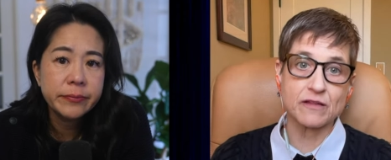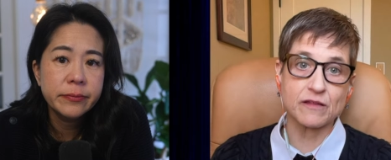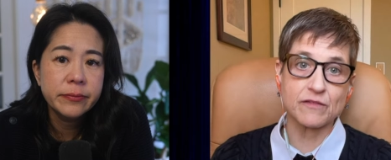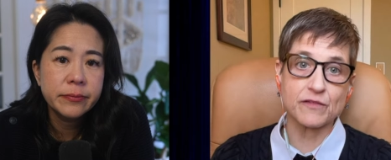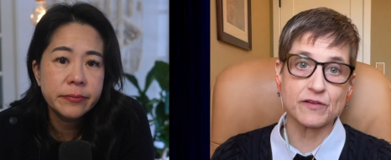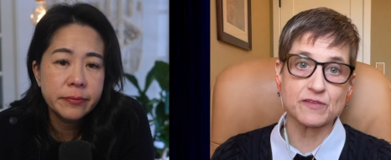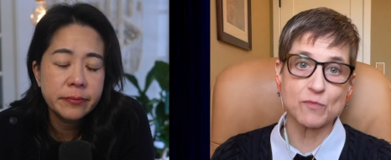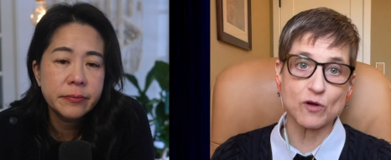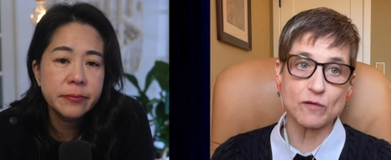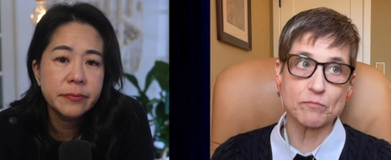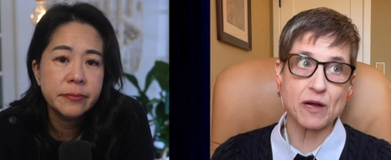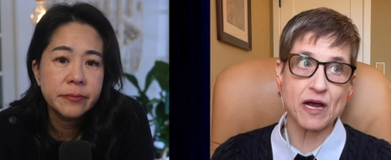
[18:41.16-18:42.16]
Speaker 1: there's more
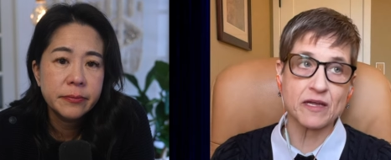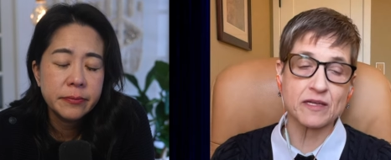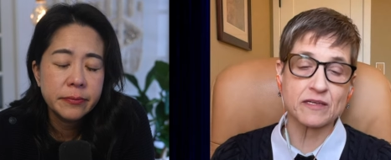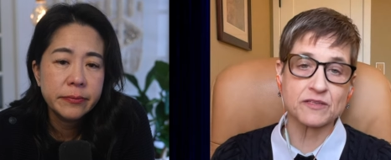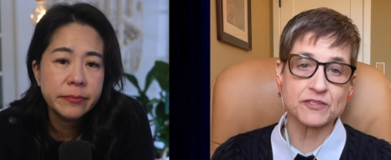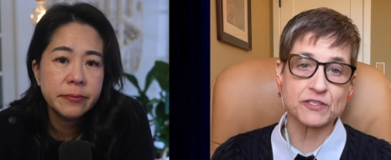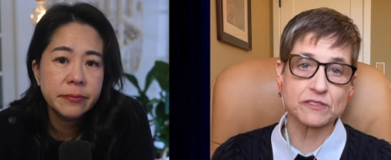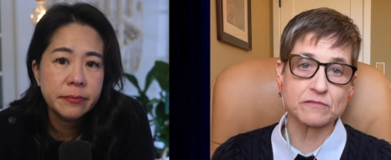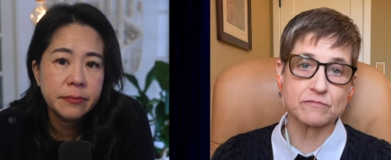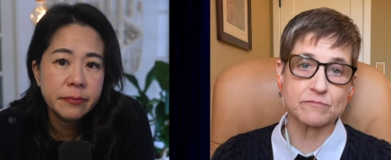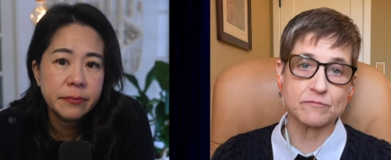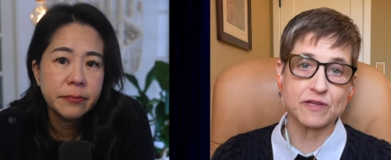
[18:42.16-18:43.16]
buy-in to
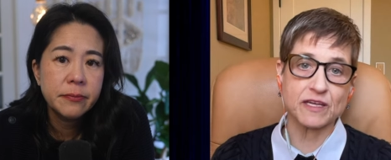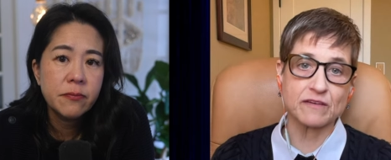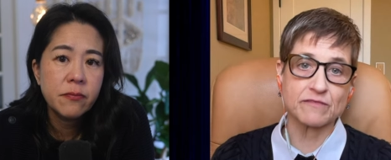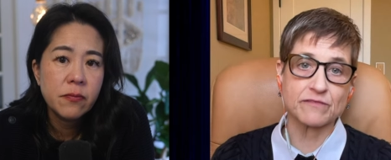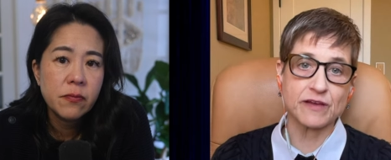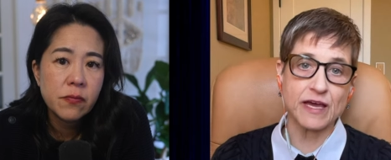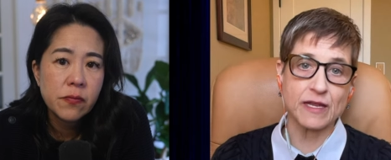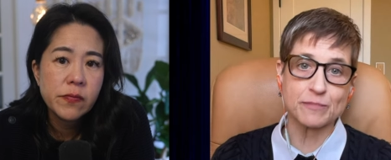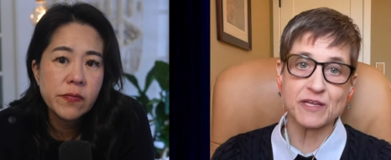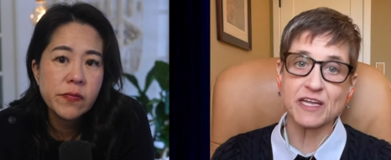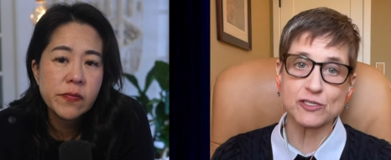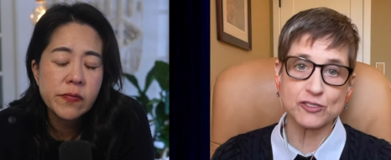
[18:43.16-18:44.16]
give
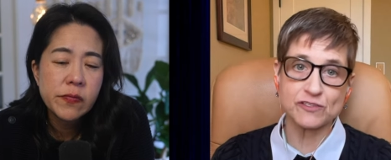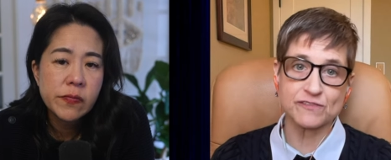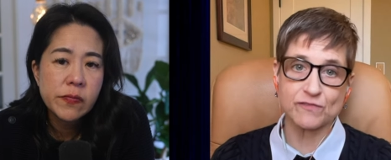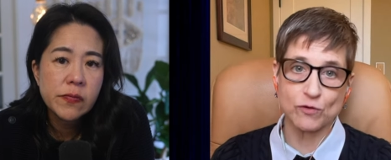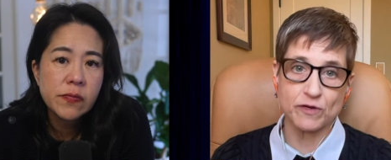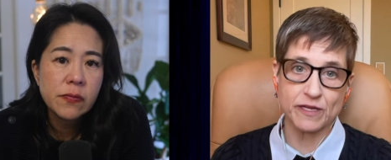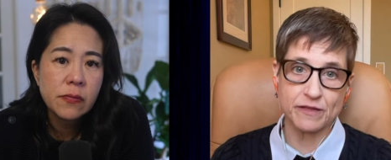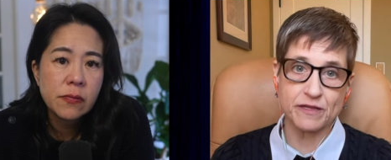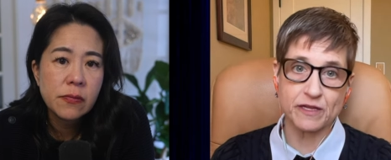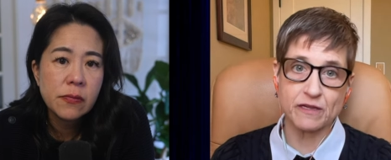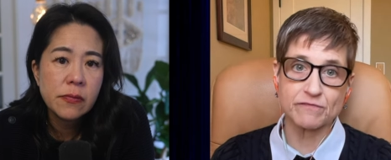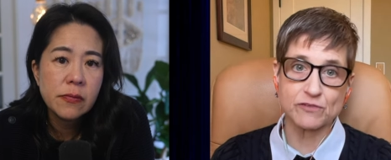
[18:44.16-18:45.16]
adaptations for it, I think,
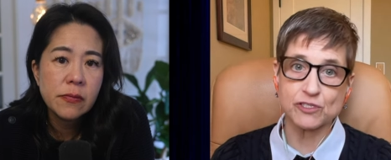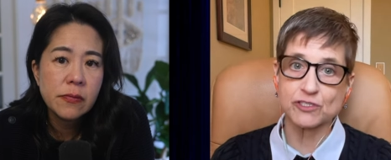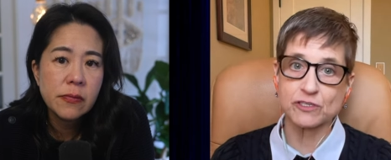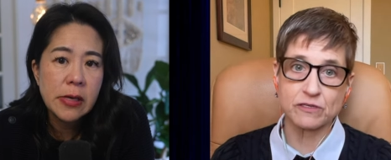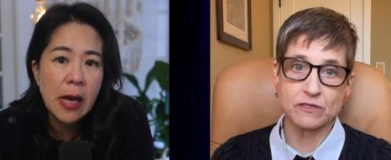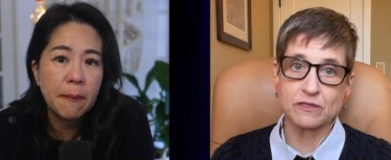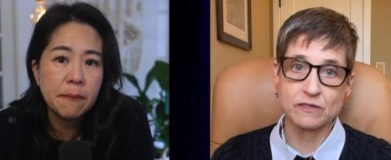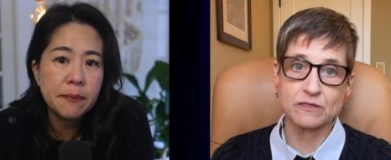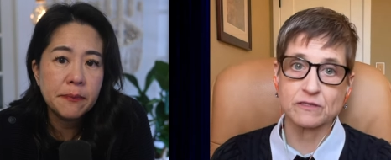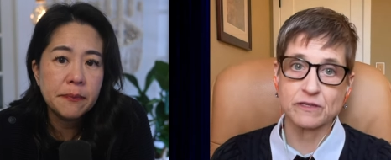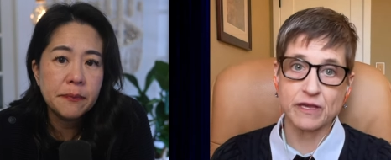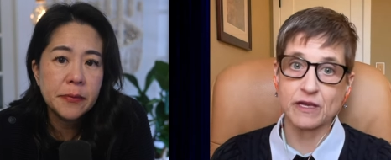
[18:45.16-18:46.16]
for sure. Yeah.
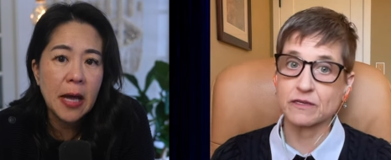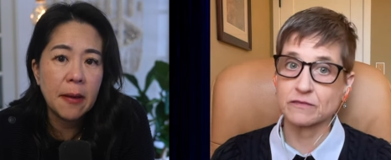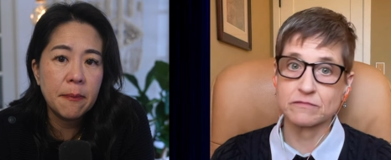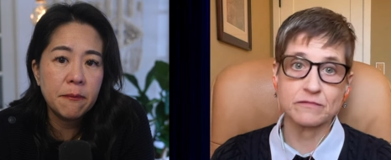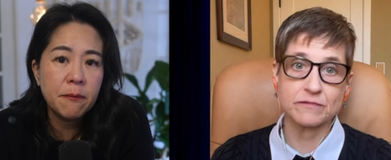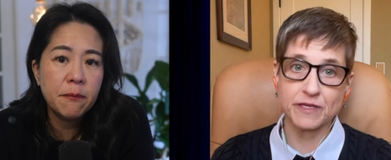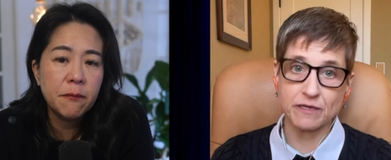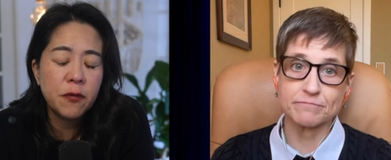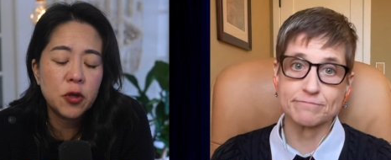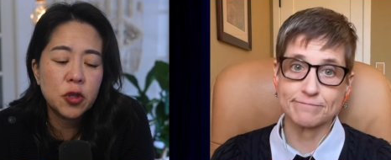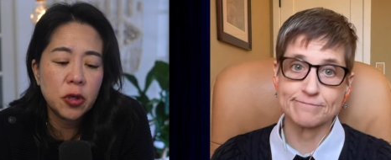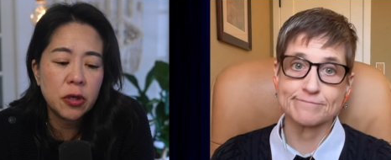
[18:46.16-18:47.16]
Yeah. Yeah. yeah.
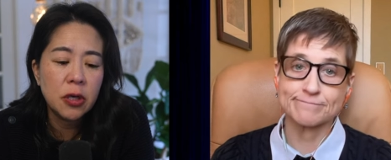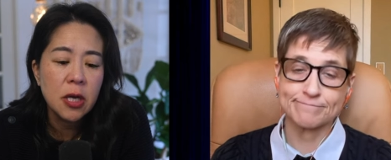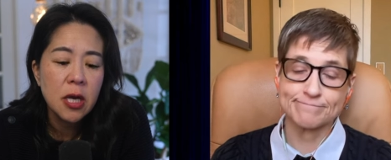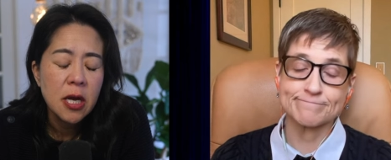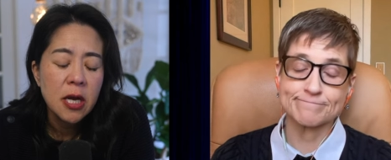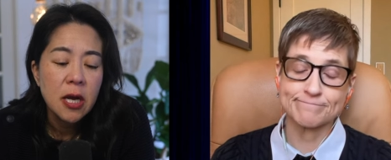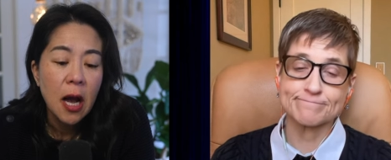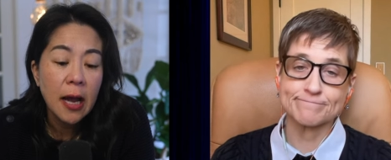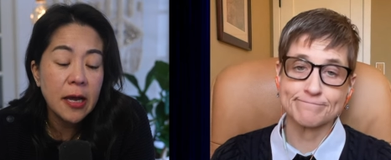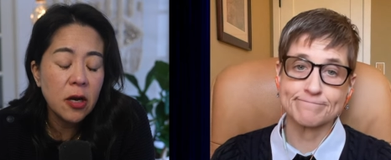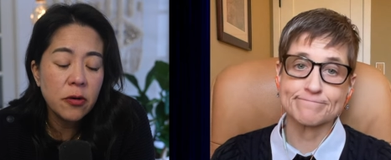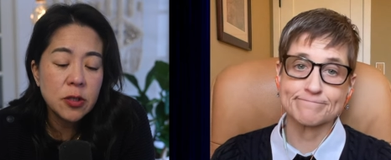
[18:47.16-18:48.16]
Speaker 2: For sure.
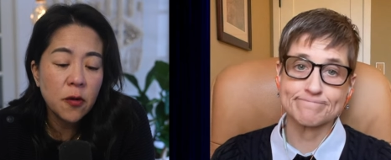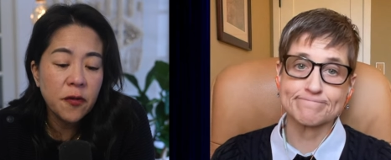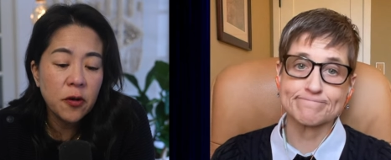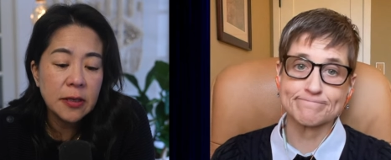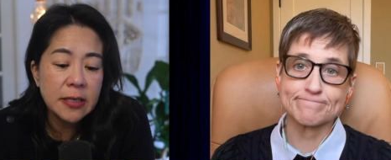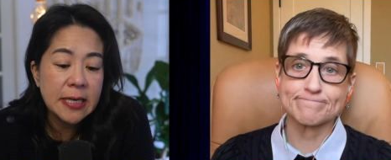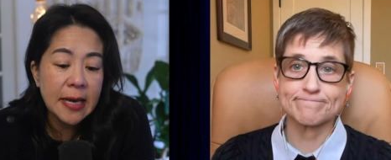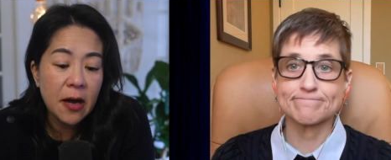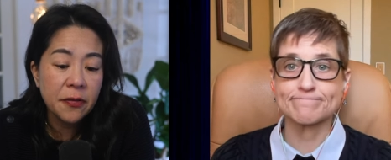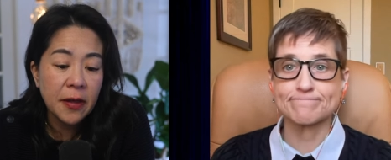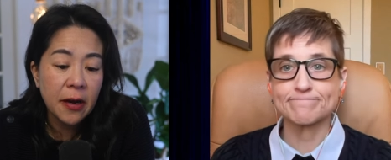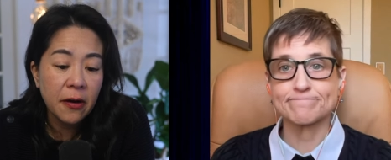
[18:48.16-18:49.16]
Uh, you know, so if you're listening
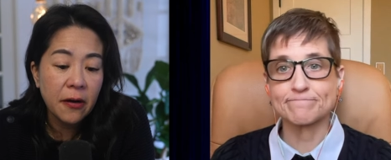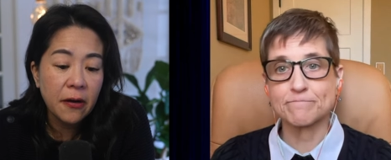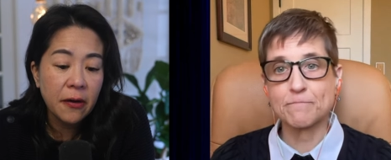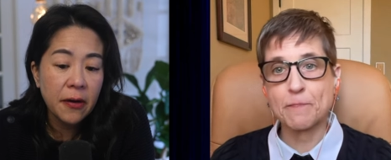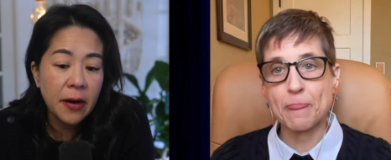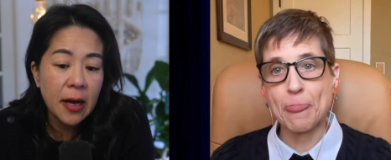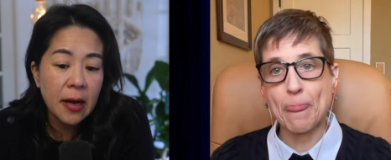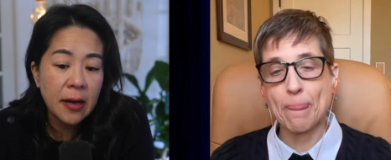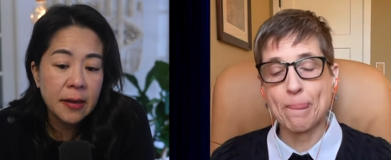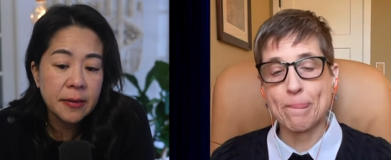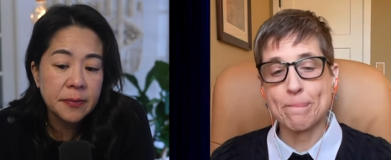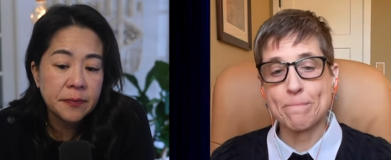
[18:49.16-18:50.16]
out there,
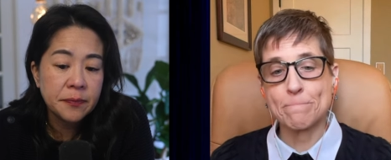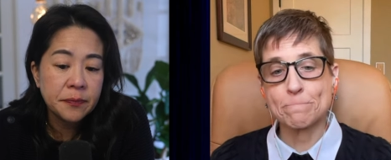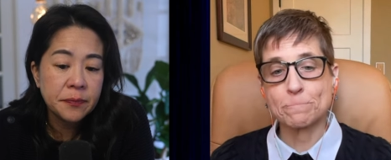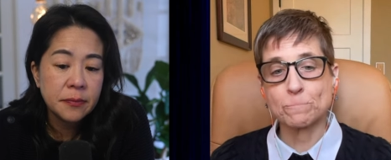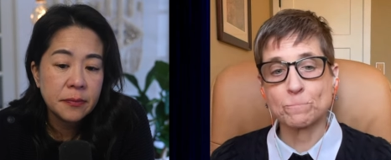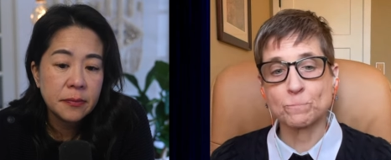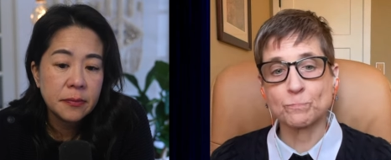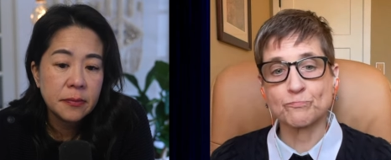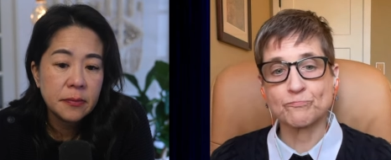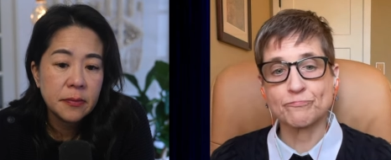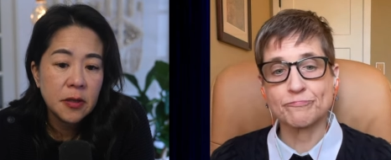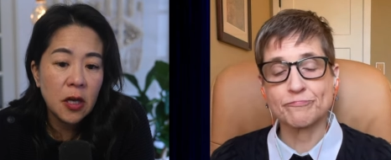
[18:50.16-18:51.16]
um
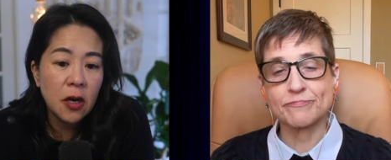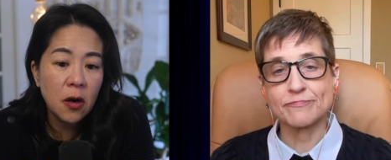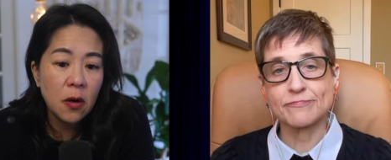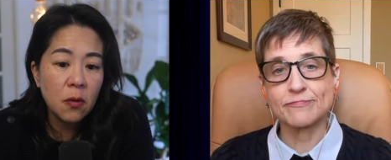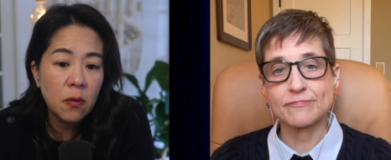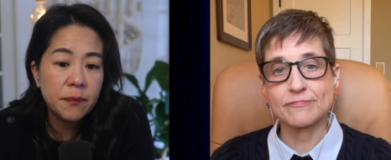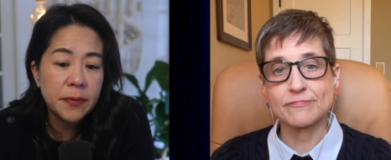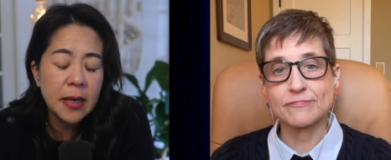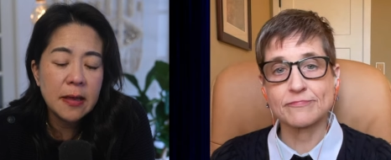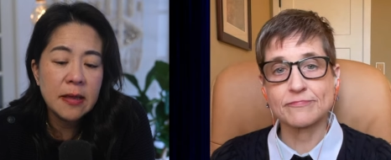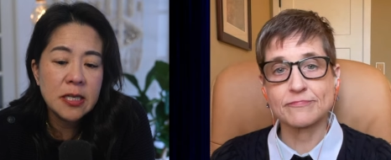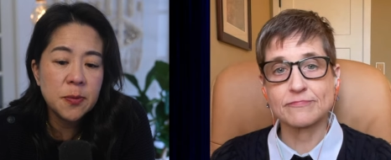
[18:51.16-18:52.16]
you know,
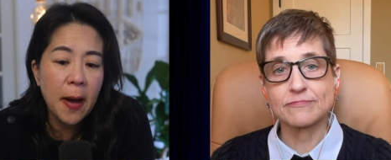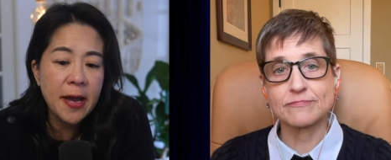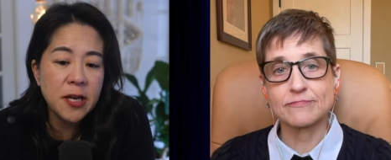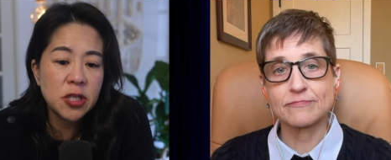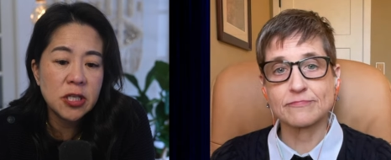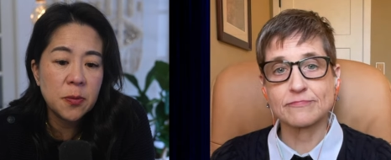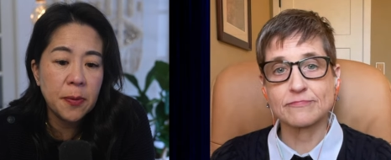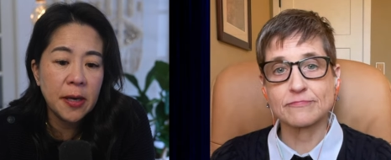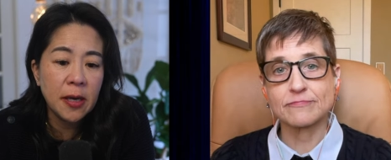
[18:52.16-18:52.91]
it, this might just